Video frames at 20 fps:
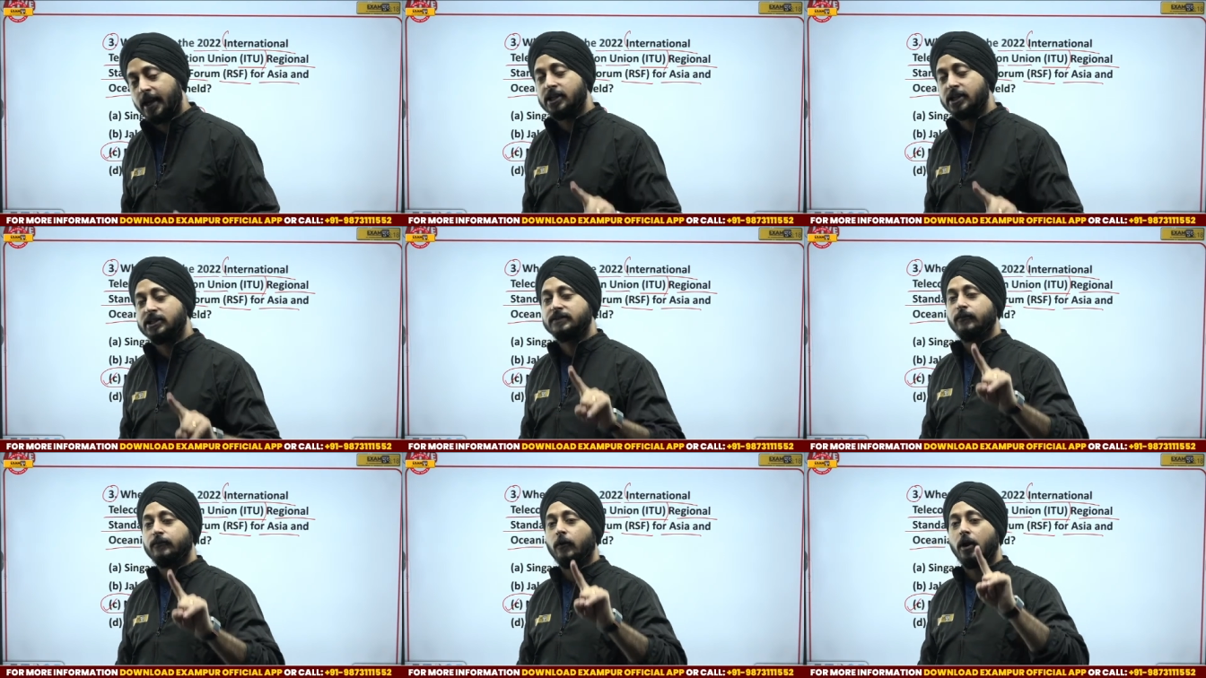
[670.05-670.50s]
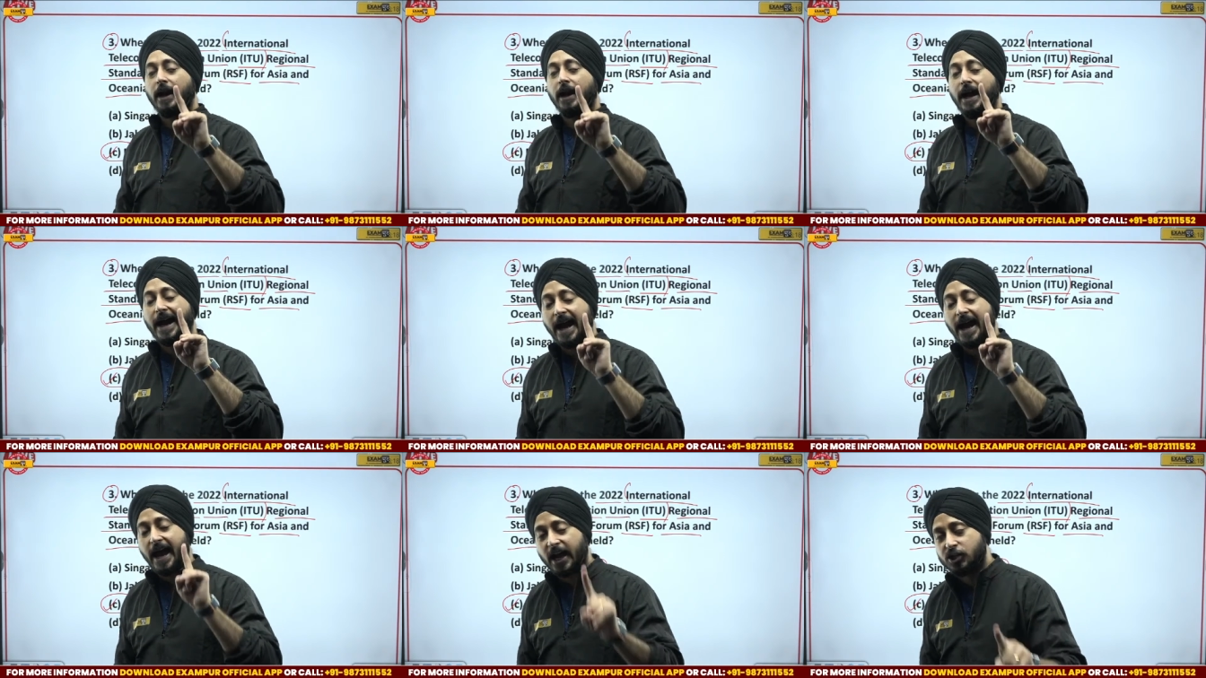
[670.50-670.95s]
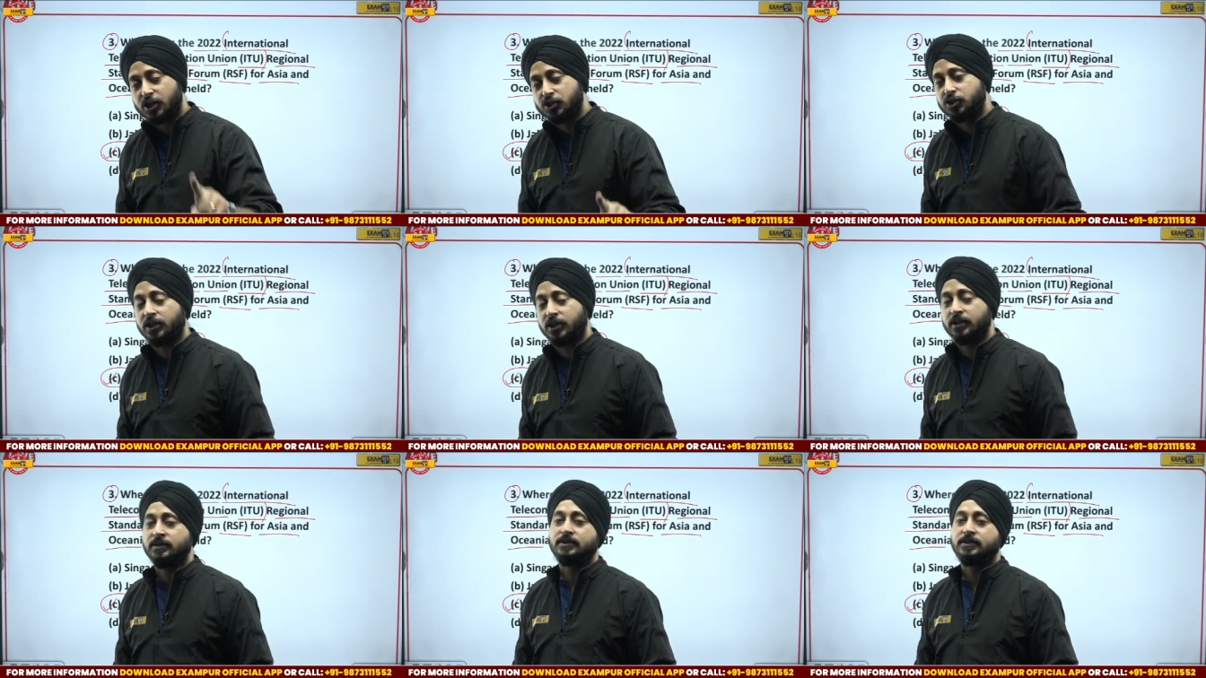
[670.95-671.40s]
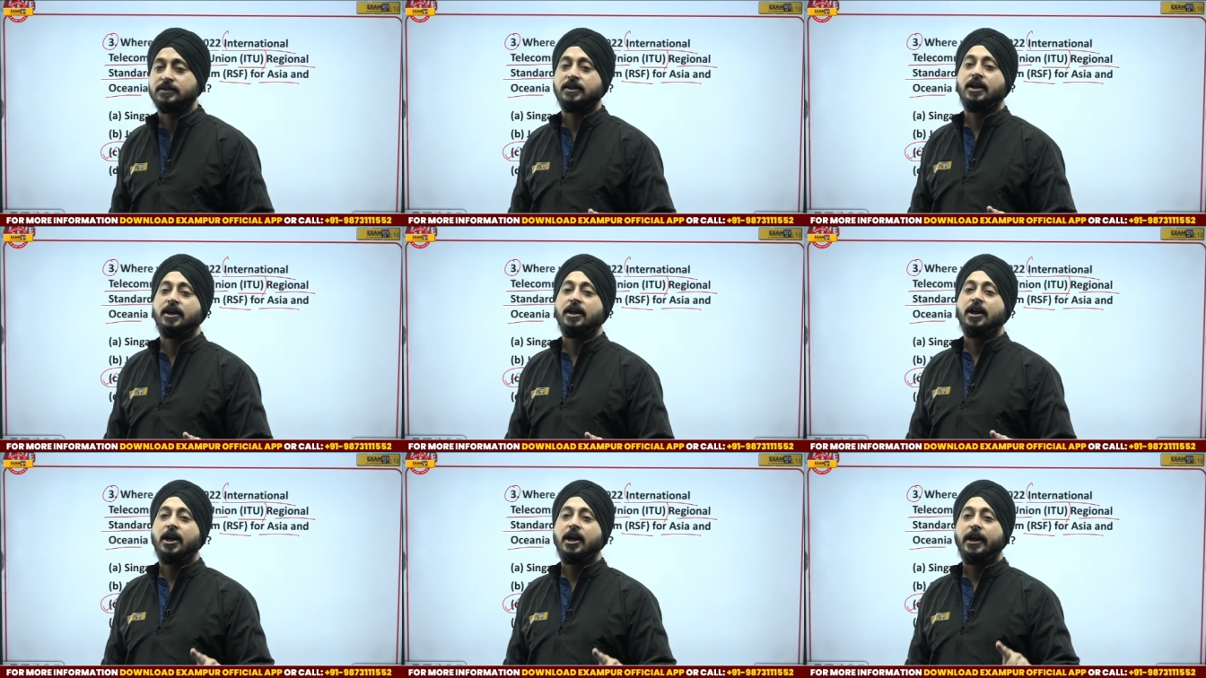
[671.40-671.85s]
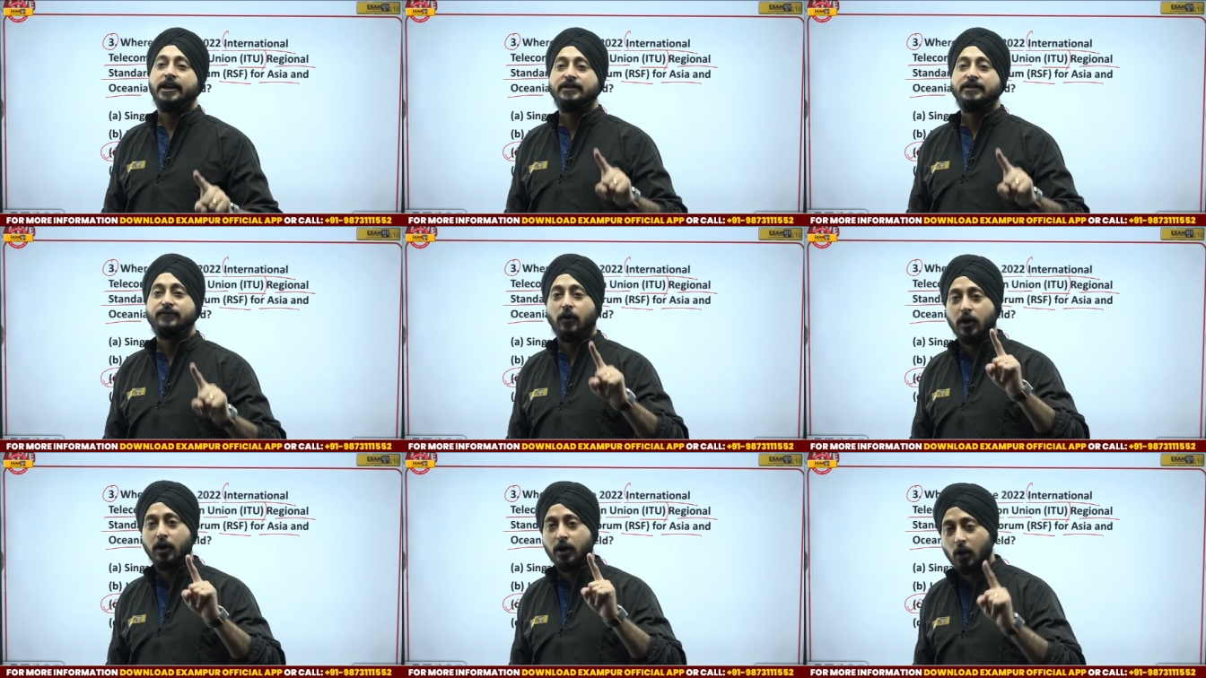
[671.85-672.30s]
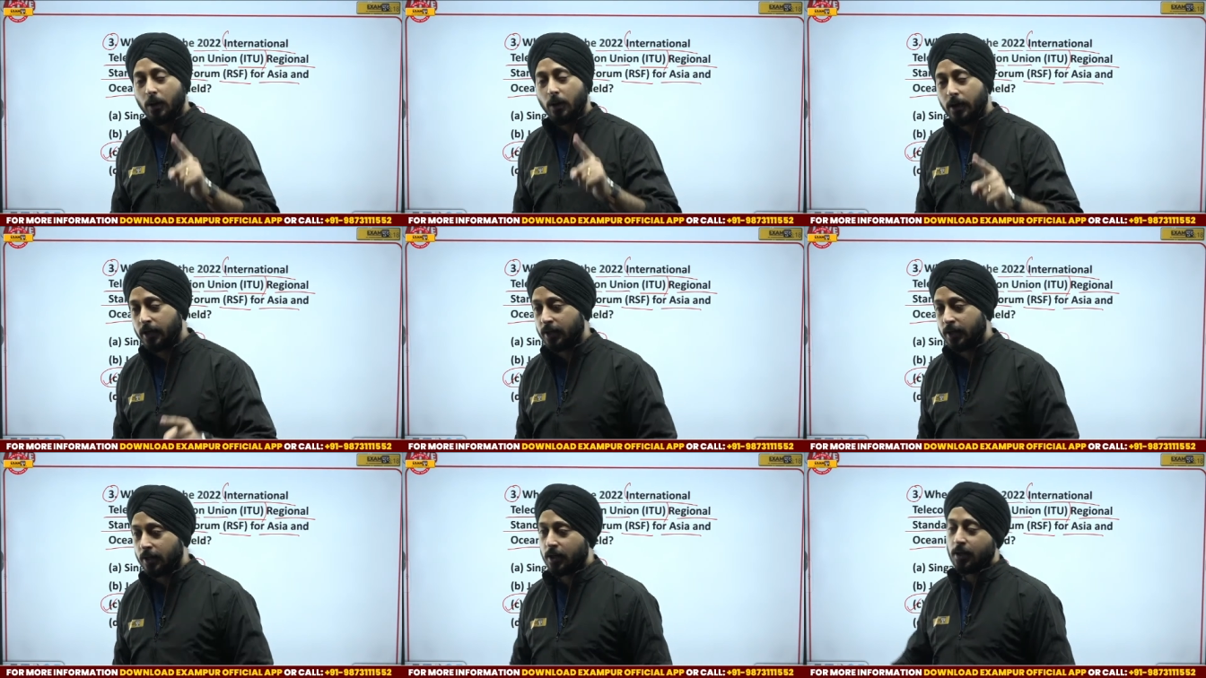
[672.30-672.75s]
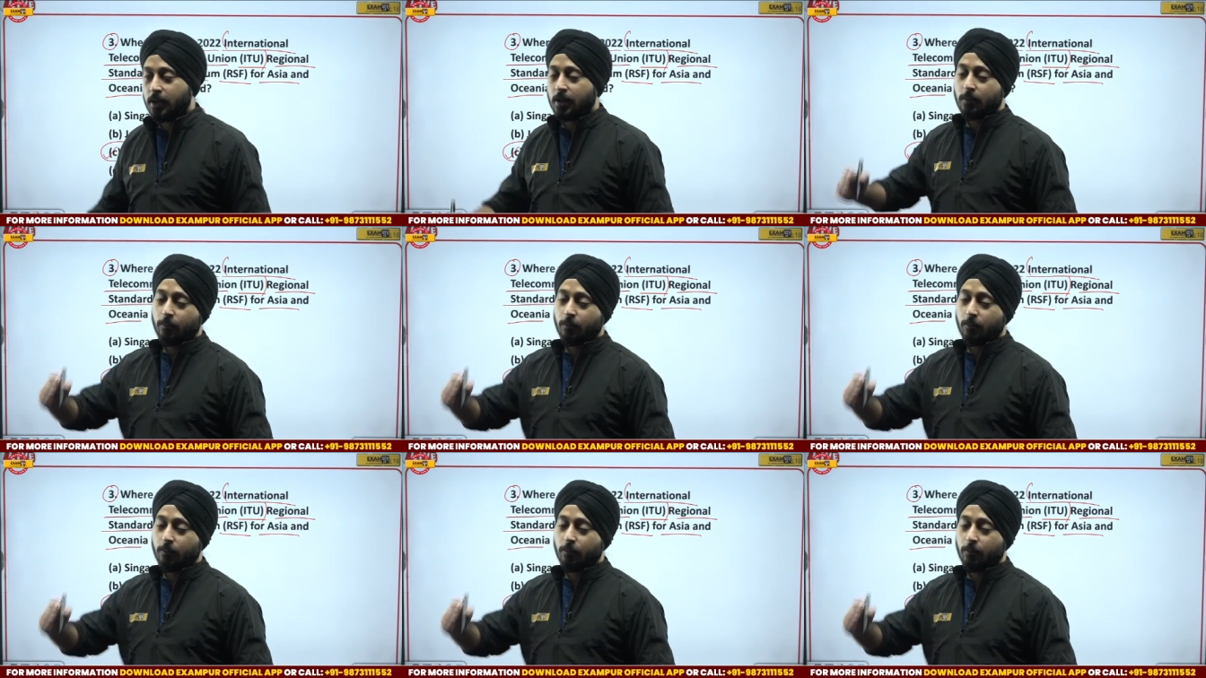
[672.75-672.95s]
it's for actions, it's for doing.